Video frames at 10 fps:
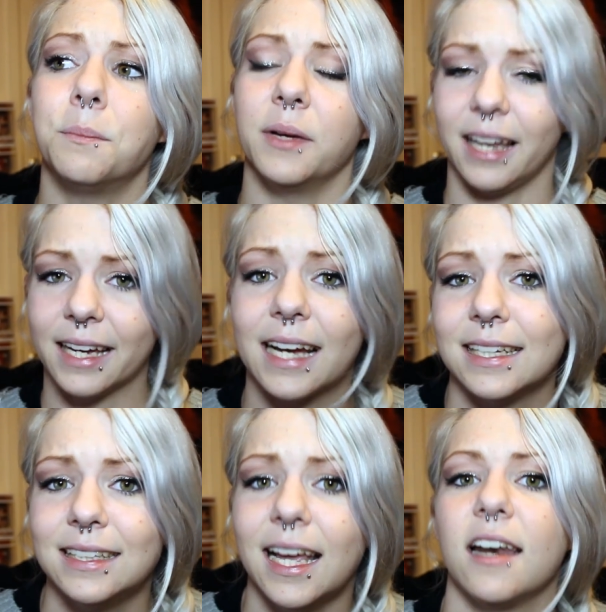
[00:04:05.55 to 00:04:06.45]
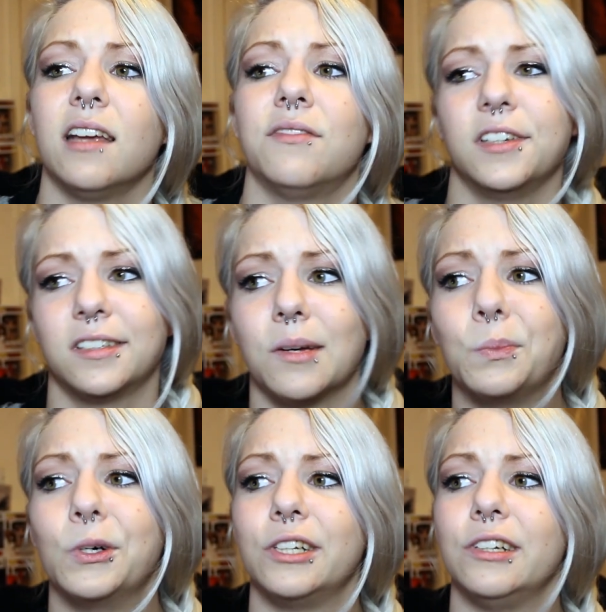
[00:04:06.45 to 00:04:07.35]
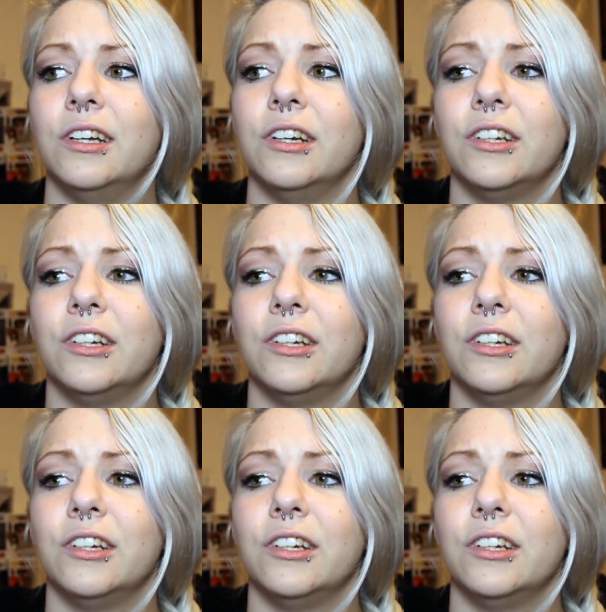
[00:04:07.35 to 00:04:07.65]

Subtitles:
But like I said, if it's someone